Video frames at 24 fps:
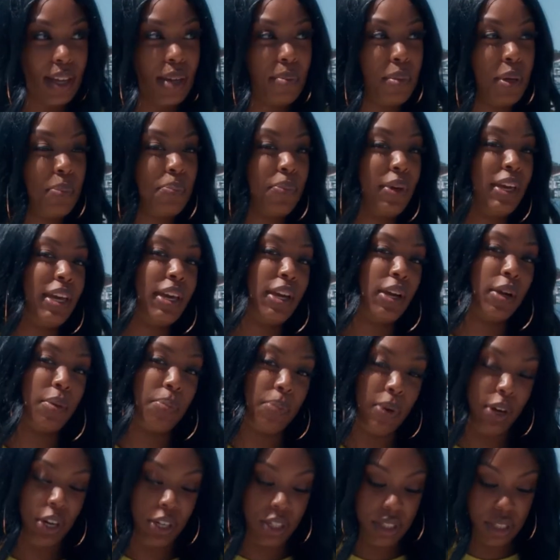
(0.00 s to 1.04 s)
am a pink
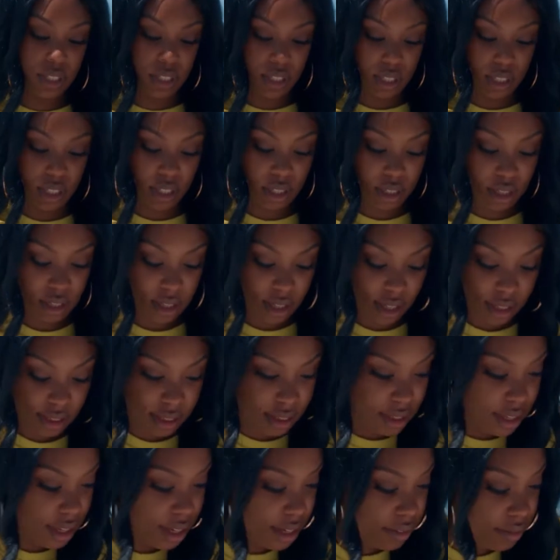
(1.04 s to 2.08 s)
person. I
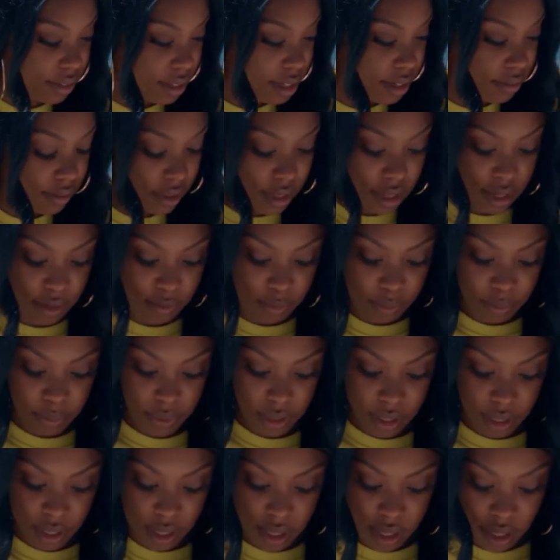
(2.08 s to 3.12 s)
love, love, love
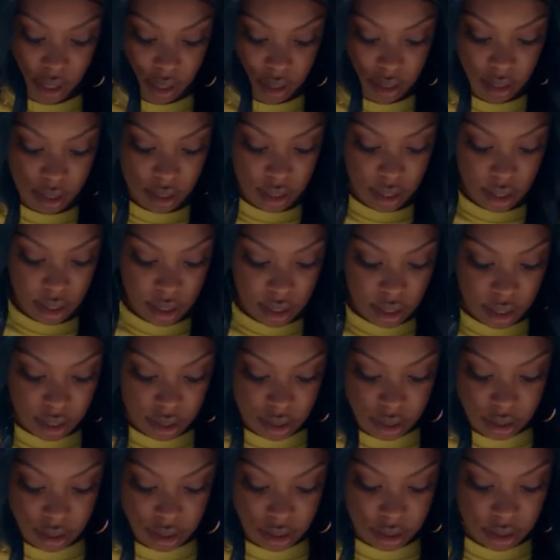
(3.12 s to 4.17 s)
pink.
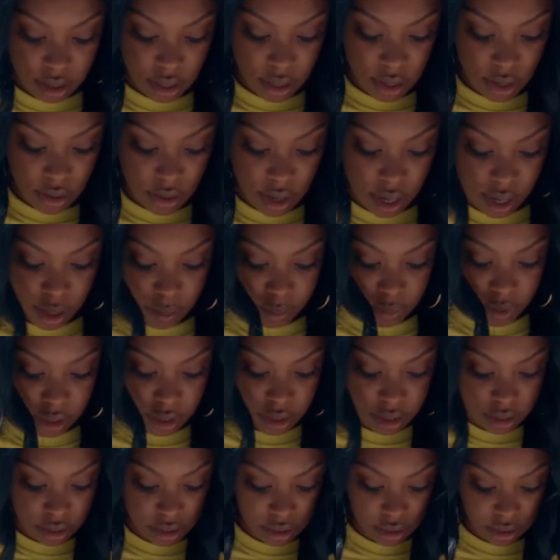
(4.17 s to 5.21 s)
So I'm
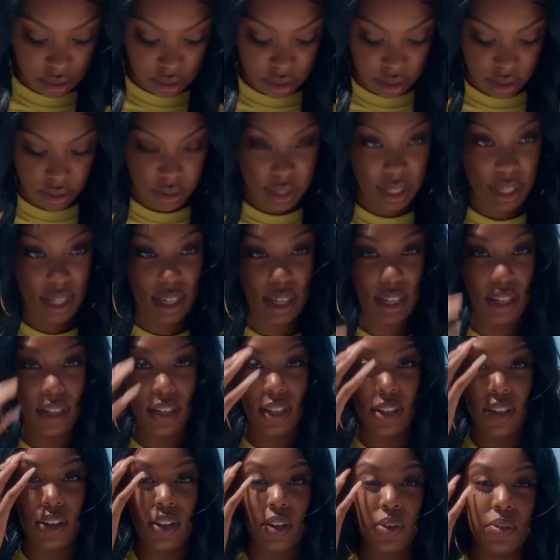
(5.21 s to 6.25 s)
going to just go ahead
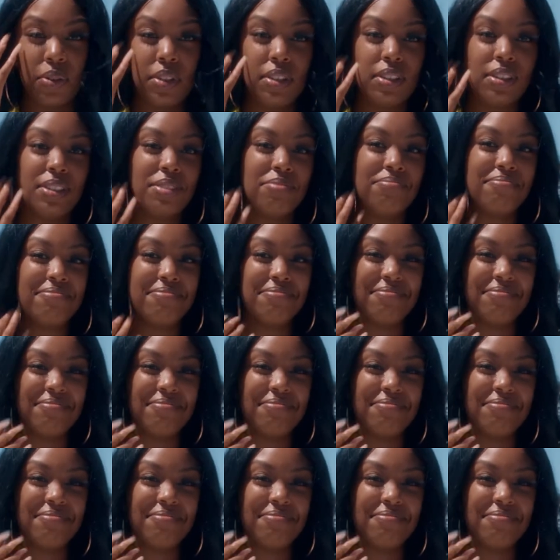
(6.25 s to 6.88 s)
and go with the